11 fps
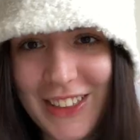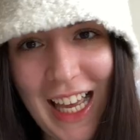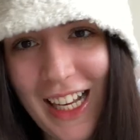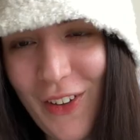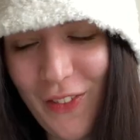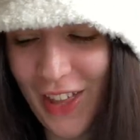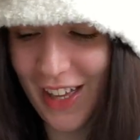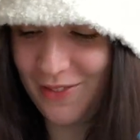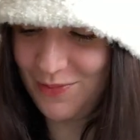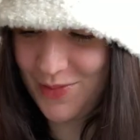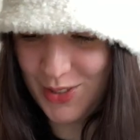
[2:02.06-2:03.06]
I love that.
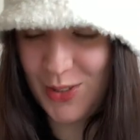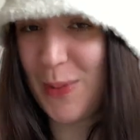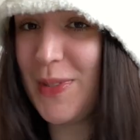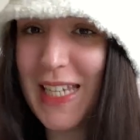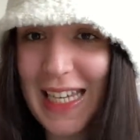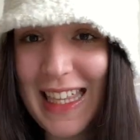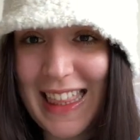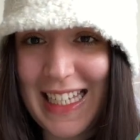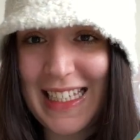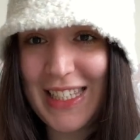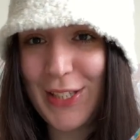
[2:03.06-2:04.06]
So I'm taking
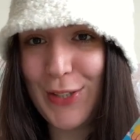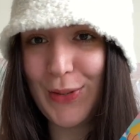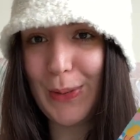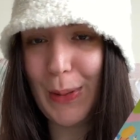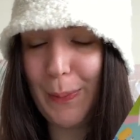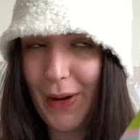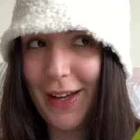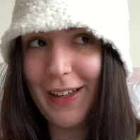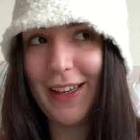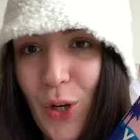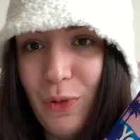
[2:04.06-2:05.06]
this to the
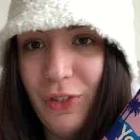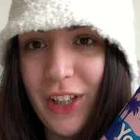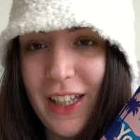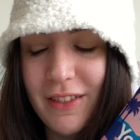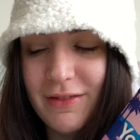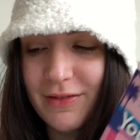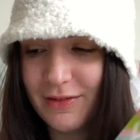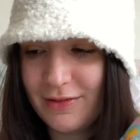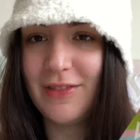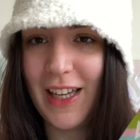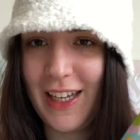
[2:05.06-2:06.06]
park. Hopefully
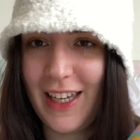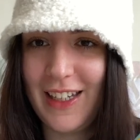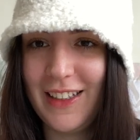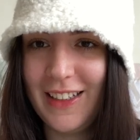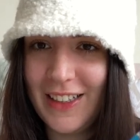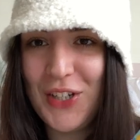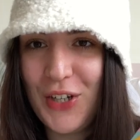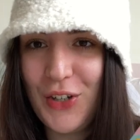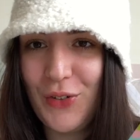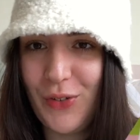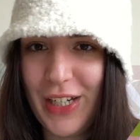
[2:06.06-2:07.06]
I can
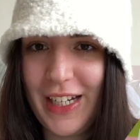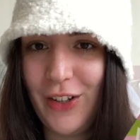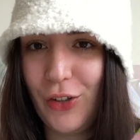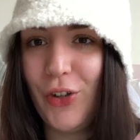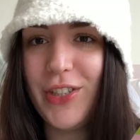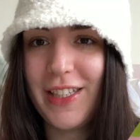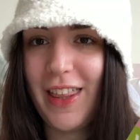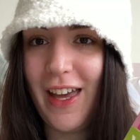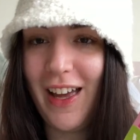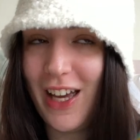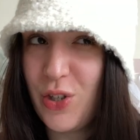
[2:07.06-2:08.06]
read a lot
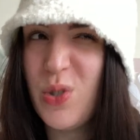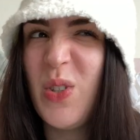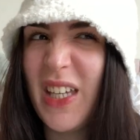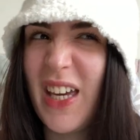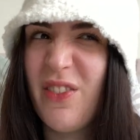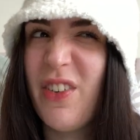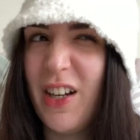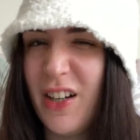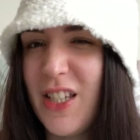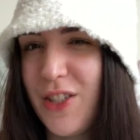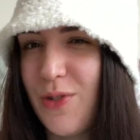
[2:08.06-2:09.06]
there. I usually get
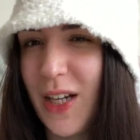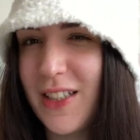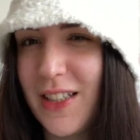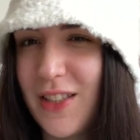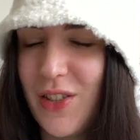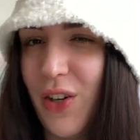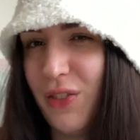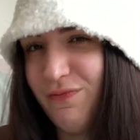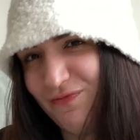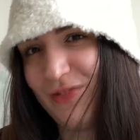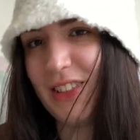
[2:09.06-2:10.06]
very distracted, so
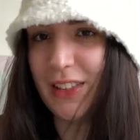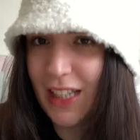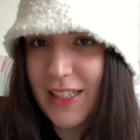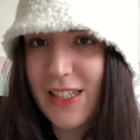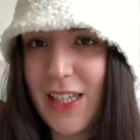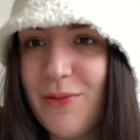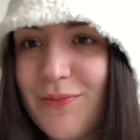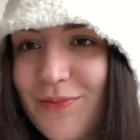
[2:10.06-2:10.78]
let's see.